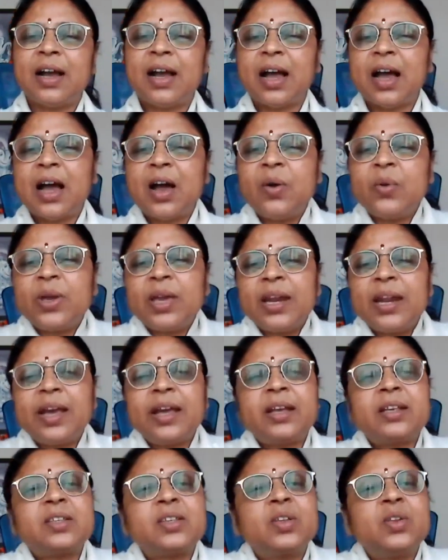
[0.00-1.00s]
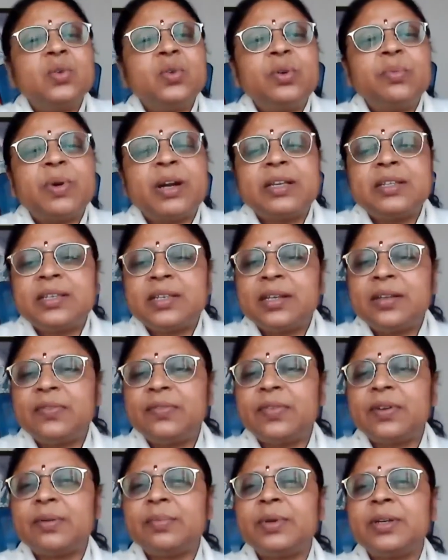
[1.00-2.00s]
how can I exclude myself
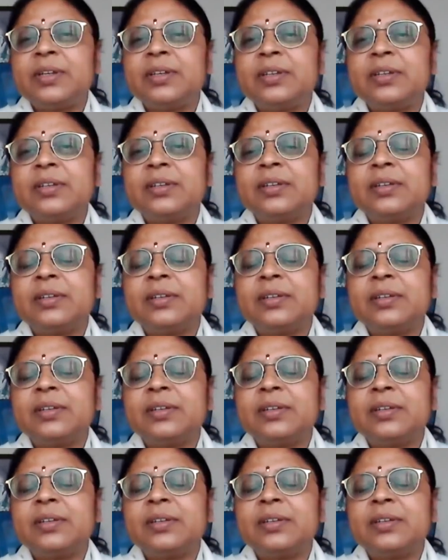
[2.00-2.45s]
from it?